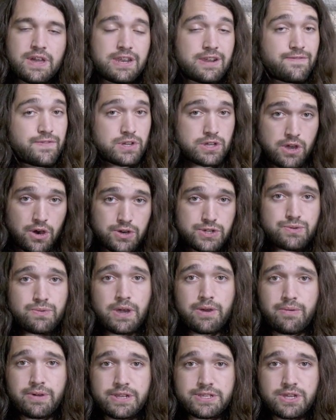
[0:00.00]
And if it goes
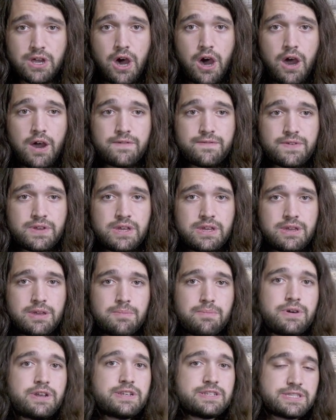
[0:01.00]
away when it's off,
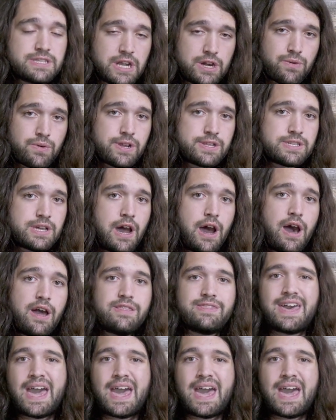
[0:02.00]
but it's there when it's on,